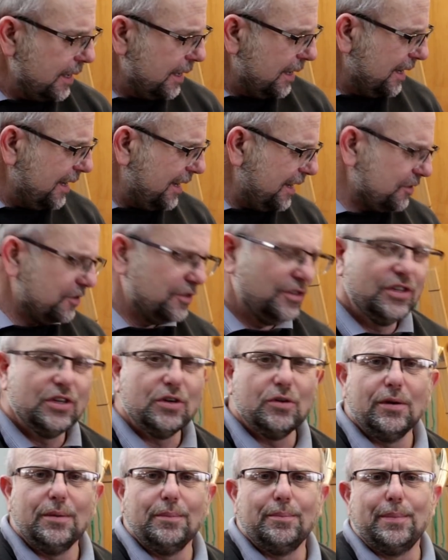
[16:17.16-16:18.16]
That's
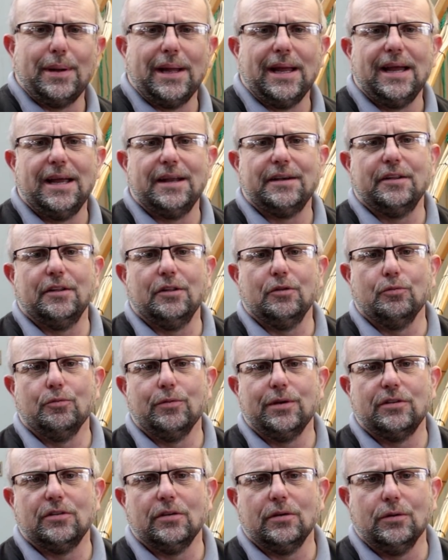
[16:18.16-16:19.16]
due in part to the
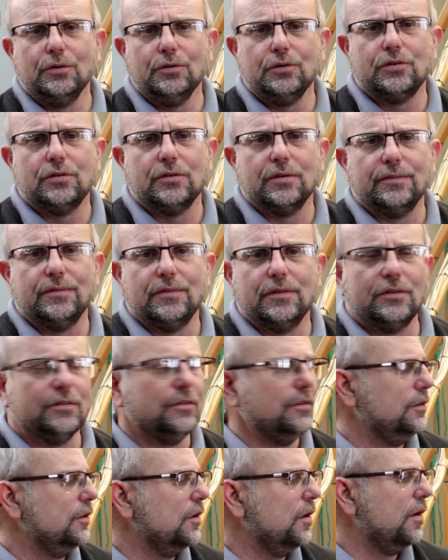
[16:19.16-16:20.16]
resolution of this
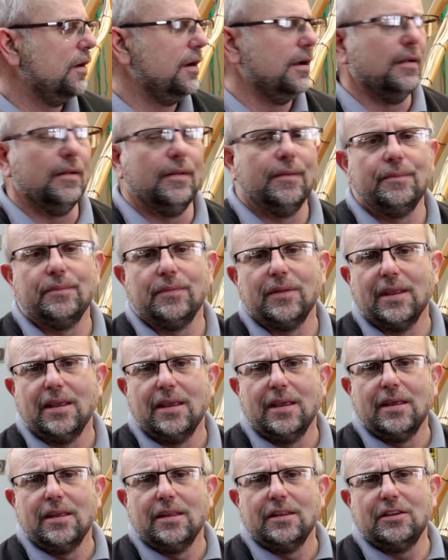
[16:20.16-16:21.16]
dial.
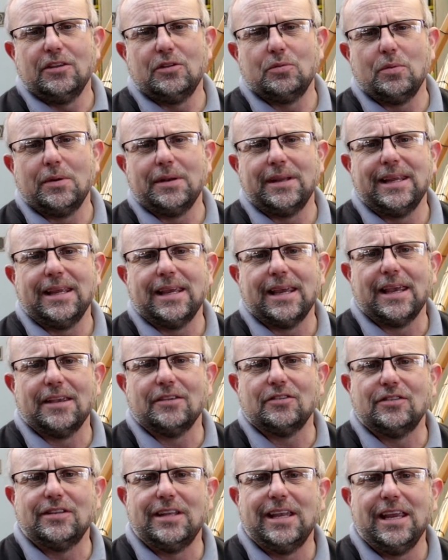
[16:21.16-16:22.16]
This one here
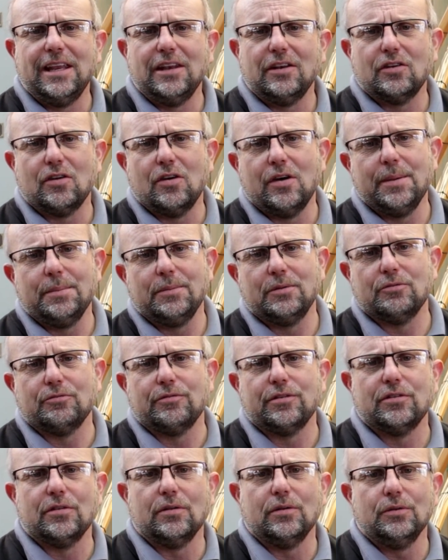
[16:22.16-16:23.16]
has 10 times the
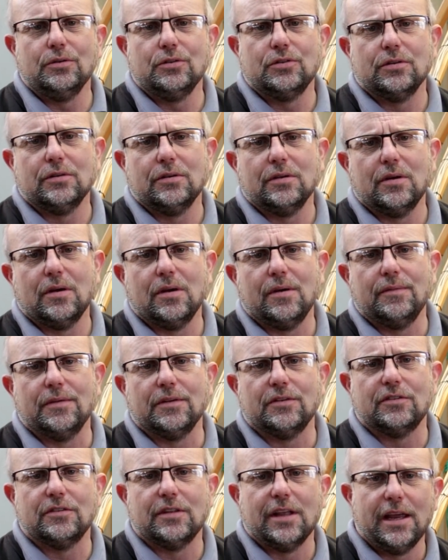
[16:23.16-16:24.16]
resolution of a
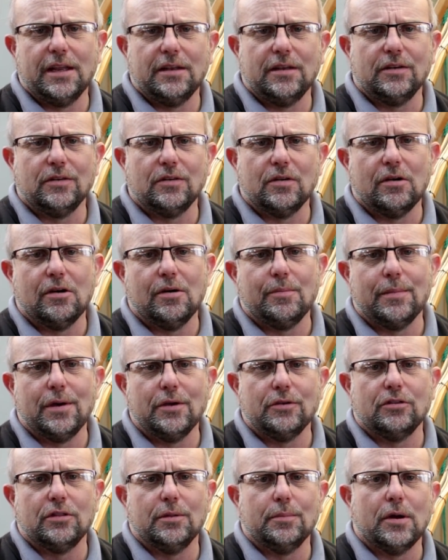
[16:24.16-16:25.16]
standard dial.
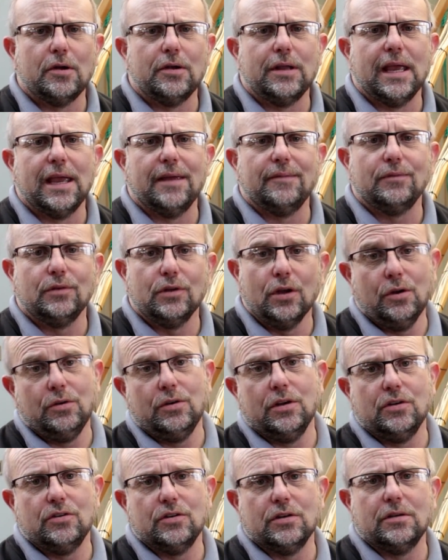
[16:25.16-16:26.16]
Most of them only have
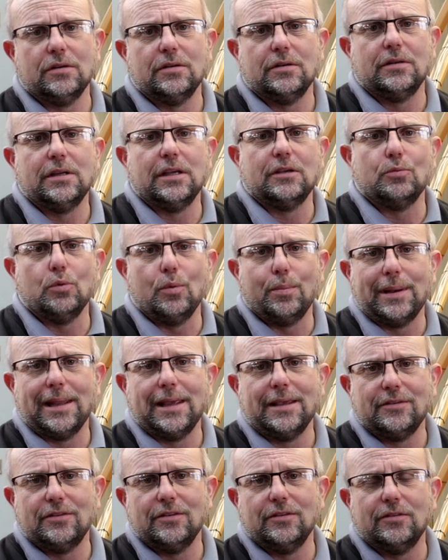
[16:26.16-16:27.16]
2-digit decimal
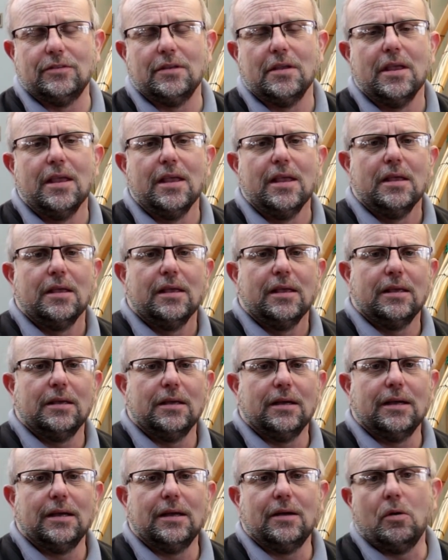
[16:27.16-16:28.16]
places
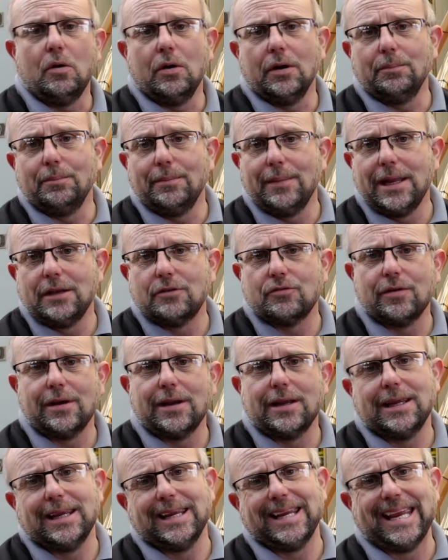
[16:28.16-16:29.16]
on
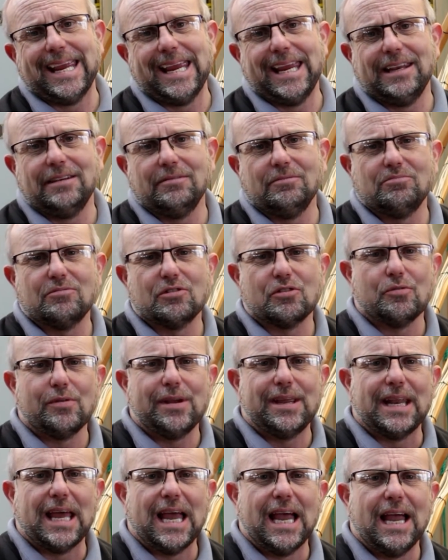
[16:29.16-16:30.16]
metric and
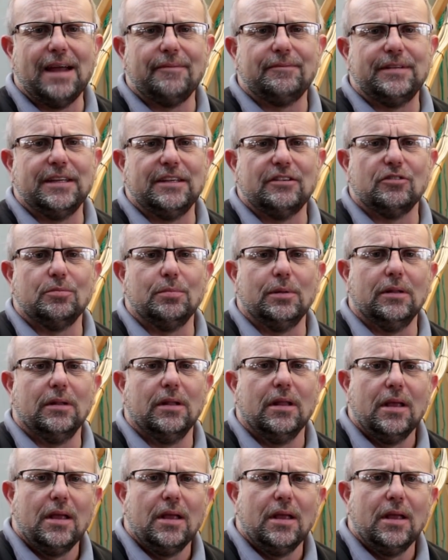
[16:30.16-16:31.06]
3.5 decimal